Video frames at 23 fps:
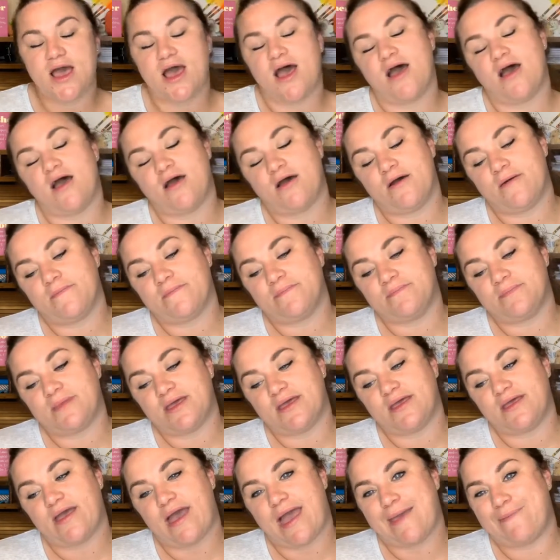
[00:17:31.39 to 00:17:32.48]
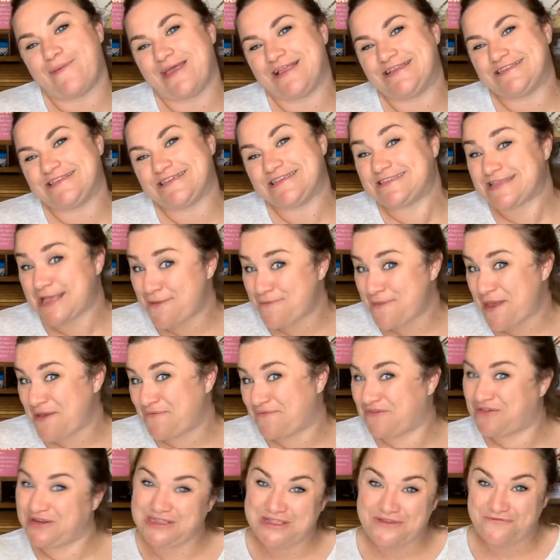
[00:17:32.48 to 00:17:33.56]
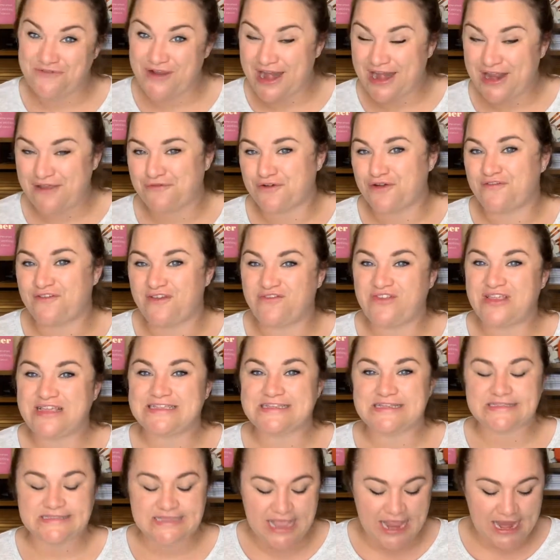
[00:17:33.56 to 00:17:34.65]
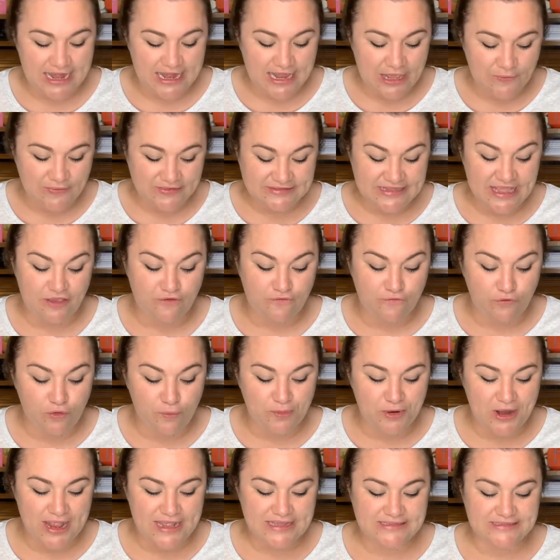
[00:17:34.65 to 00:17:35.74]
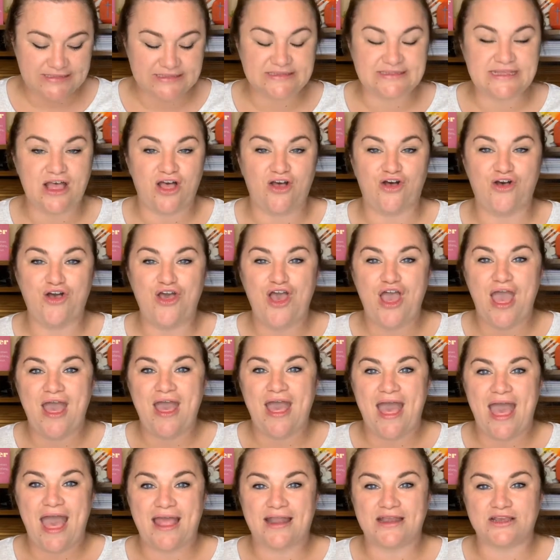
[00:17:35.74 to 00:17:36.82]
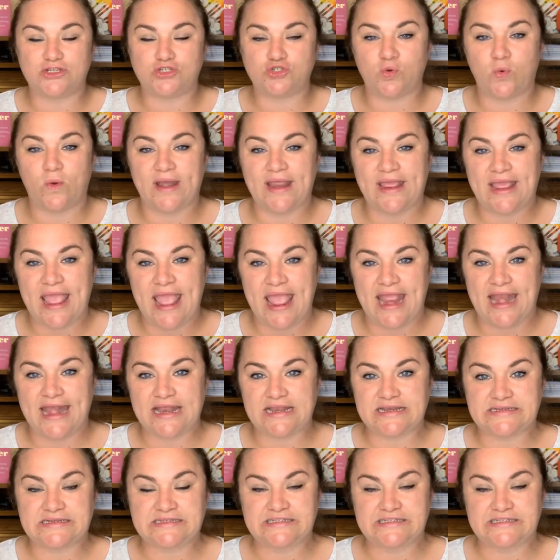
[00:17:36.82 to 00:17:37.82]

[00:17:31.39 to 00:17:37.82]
Um, I picked this up at 50 Cent Friday for 50 cents and it was a full price sell at $28.